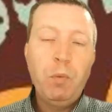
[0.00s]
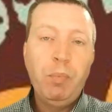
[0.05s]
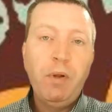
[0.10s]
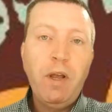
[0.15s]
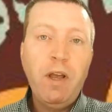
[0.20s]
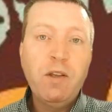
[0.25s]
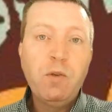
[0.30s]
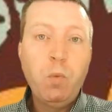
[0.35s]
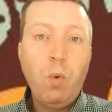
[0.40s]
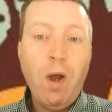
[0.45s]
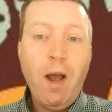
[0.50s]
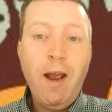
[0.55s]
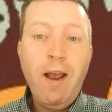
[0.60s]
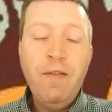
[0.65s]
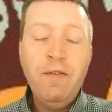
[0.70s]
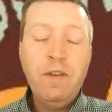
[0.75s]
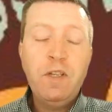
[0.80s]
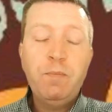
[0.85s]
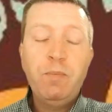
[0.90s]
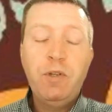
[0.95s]
you play as White
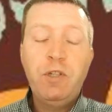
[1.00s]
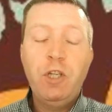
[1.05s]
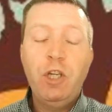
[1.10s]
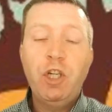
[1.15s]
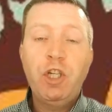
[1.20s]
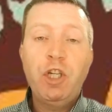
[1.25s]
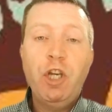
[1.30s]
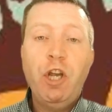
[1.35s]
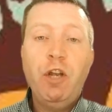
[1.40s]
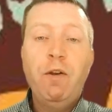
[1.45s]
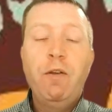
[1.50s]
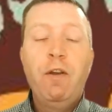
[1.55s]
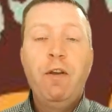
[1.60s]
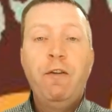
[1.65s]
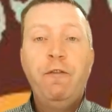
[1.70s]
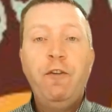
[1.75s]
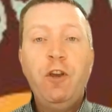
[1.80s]
in this position?